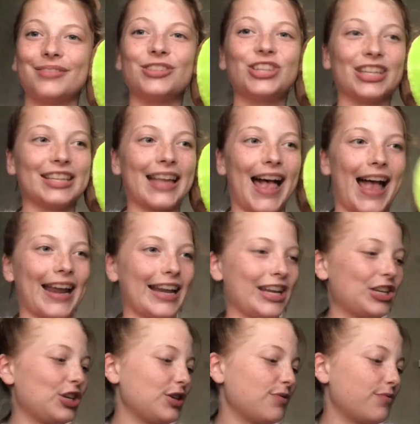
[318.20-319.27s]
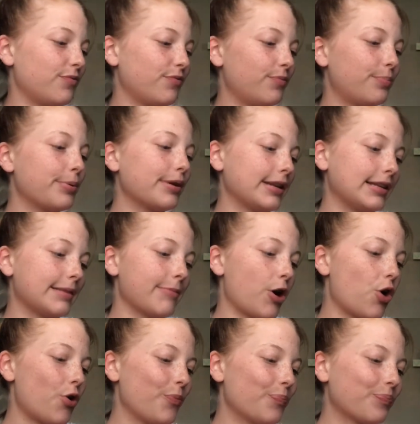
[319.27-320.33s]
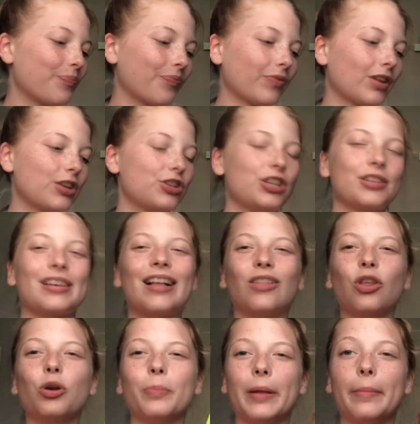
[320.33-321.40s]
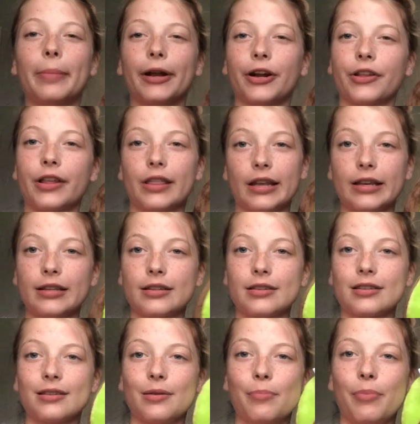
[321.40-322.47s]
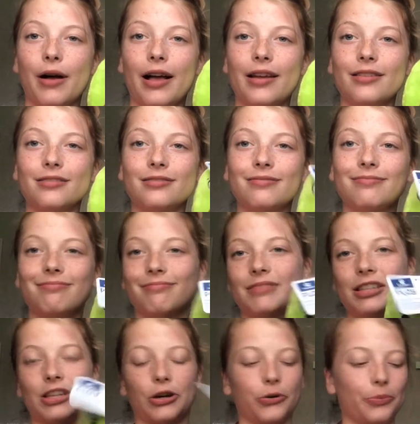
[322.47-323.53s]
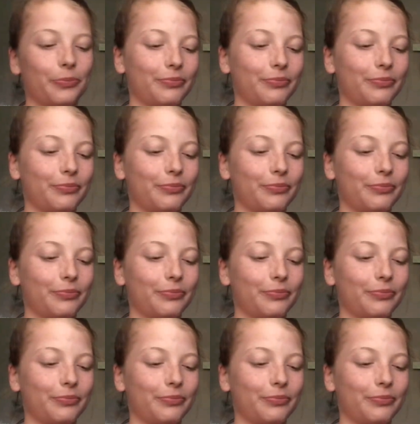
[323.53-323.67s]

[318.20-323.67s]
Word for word: she's tiny. She's pretty small. She's a little bit bigger than this, but still.